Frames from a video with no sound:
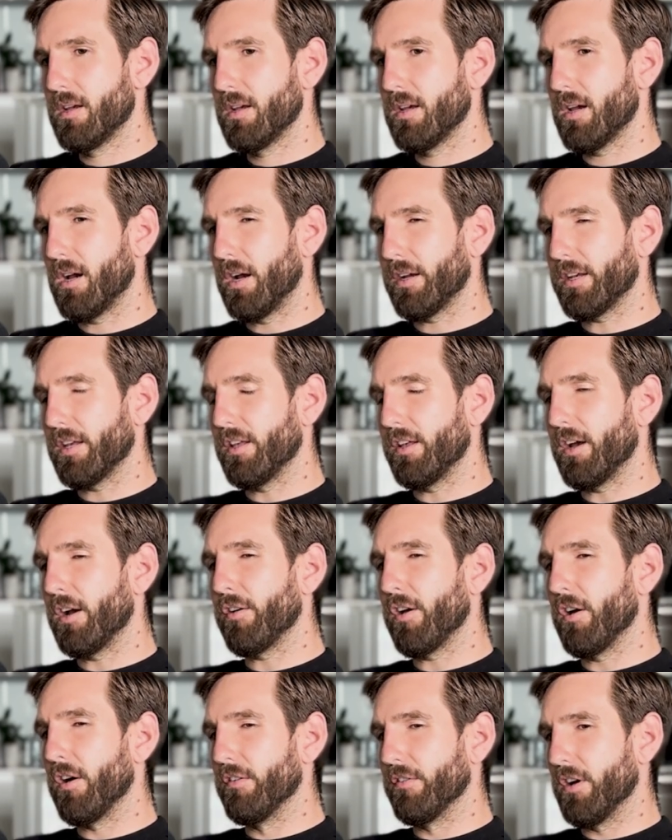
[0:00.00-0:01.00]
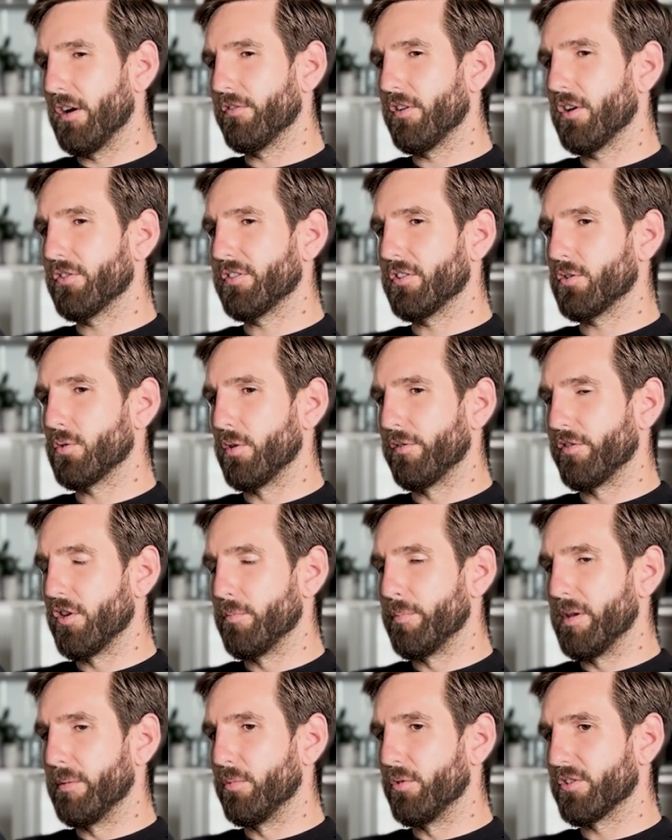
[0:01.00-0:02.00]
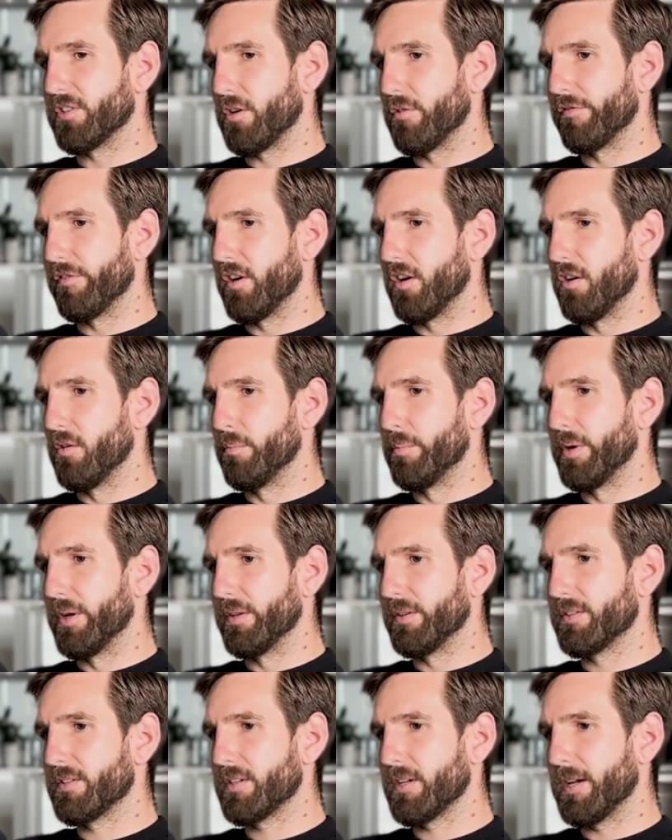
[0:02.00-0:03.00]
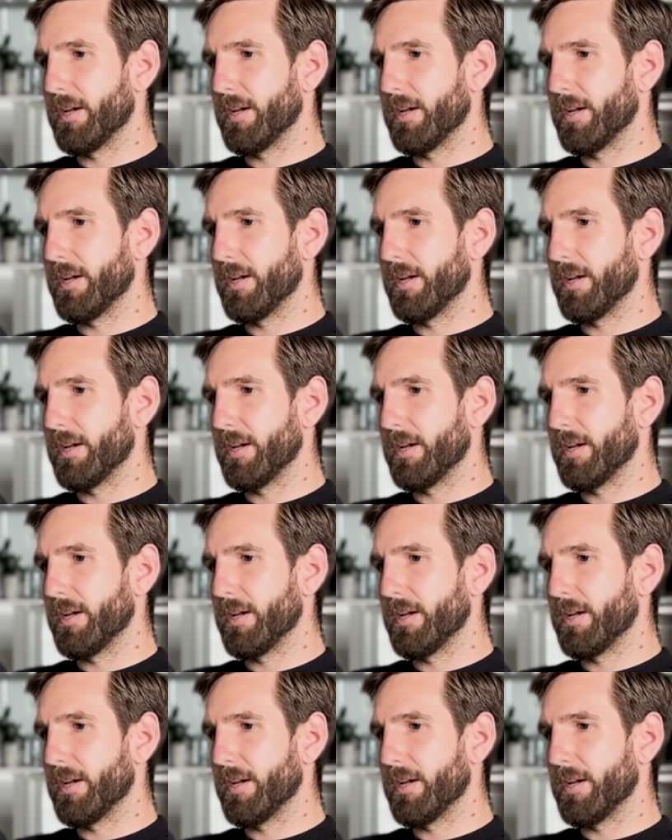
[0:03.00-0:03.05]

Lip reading: I've asked this to a few people so far, but